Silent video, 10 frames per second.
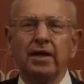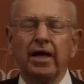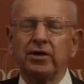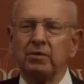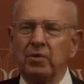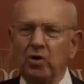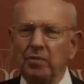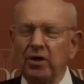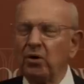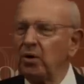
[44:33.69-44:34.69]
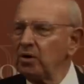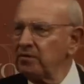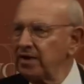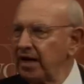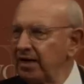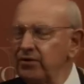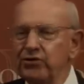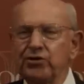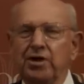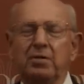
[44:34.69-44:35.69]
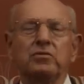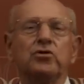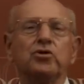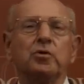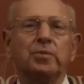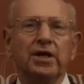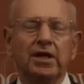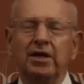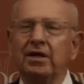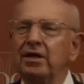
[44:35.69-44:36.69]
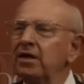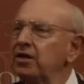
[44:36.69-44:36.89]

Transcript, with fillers: At the moment, all of that seems to be